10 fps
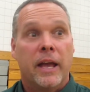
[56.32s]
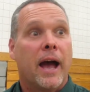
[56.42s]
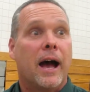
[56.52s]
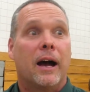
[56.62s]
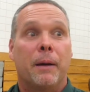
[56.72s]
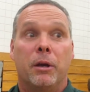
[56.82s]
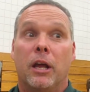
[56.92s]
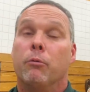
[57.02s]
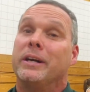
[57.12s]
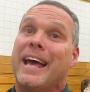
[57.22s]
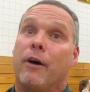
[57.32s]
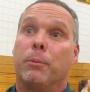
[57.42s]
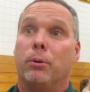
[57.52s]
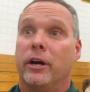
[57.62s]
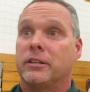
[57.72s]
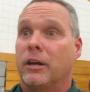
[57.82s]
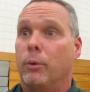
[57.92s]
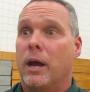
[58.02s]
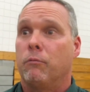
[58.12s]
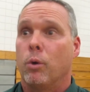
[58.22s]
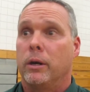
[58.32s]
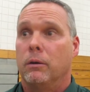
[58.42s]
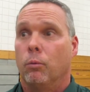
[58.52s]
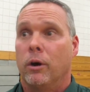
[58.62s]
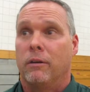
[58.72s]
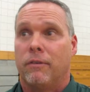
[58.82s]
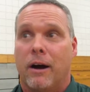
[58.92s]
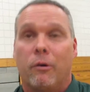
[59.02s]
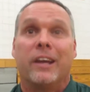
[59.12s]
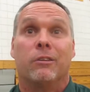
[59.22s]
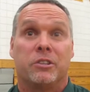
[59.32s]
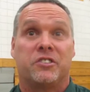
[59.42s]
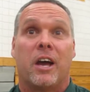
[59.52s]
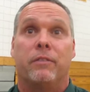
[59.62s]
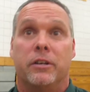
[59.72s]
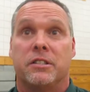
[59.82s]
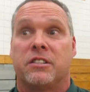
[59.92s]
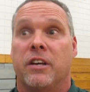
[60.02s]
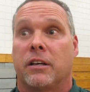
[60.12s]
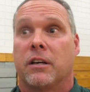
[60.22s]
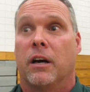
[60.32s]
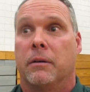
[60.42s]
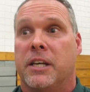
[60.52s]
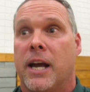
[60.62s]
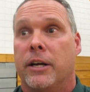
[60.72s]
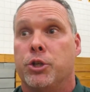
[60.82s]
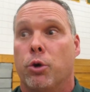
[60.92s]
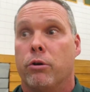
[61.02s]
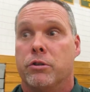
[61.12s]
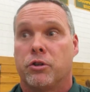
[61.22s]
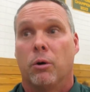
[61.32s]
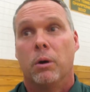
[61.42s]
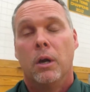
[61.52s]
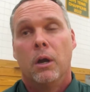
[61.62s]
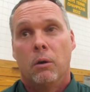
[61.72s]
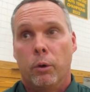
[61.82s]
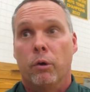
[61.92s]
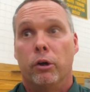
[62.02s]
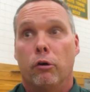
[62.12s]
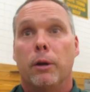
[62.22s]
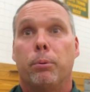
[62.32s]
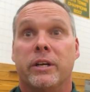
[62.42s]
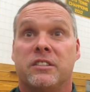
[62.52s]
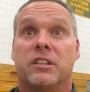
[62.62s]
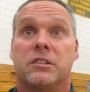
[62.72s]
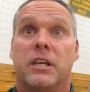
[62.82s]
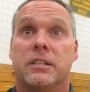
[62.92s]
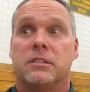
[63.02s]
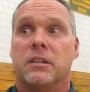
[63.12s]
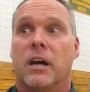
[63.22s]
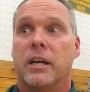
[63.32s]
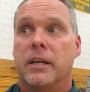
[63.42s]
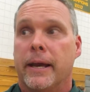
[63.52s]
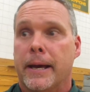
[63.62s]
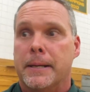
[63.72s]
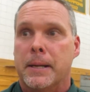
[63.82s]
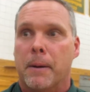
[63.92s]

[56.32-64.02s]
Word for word: Yeah, I mean, and we're down a player tonight. We have one one of our regular seven is sick, uh, Keani Jordan. So we really only played six kids tonight, and